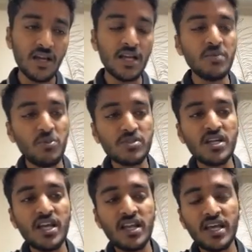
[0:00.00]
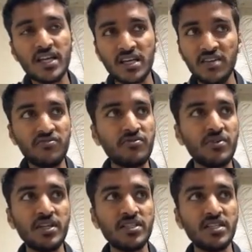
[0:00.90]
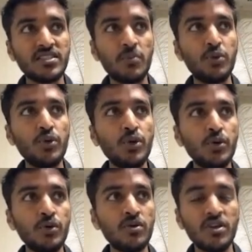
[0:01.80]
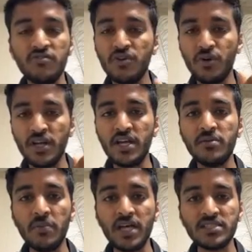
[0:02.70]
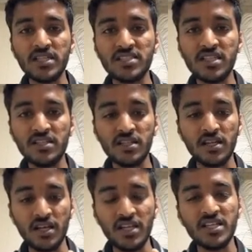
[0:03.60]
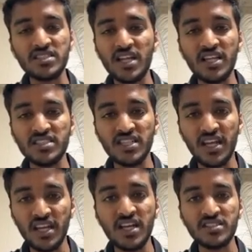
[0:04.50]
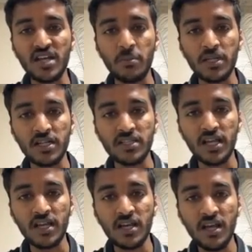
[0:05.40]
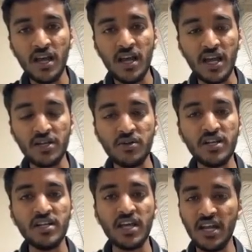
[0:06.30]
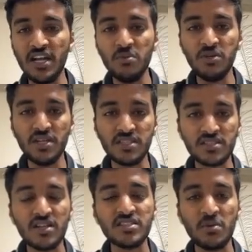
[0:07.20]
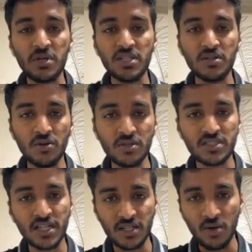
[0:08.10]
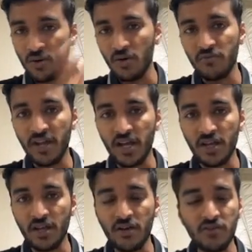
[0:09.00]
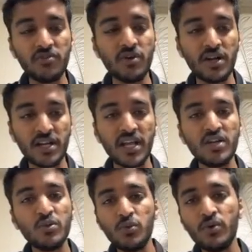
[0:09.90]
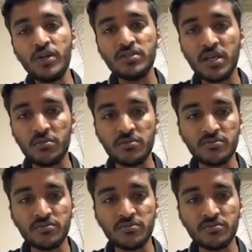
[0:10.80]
And mostly like if it's up to you, if you did masters in industrial engineering or some other thing, and you did AWS or some other course and go, if you are trying to move into some